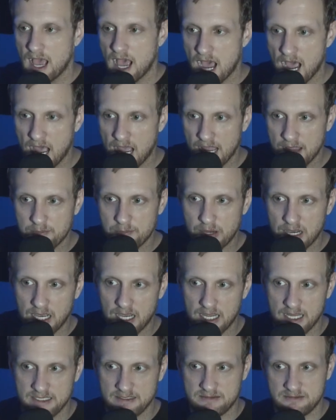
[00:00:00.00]
I
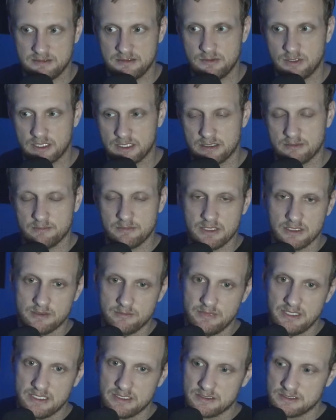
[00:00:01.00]
buy 200
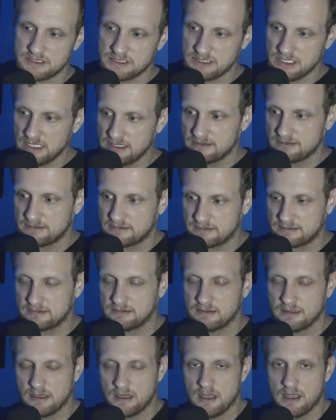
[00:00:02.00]
millimeter sheets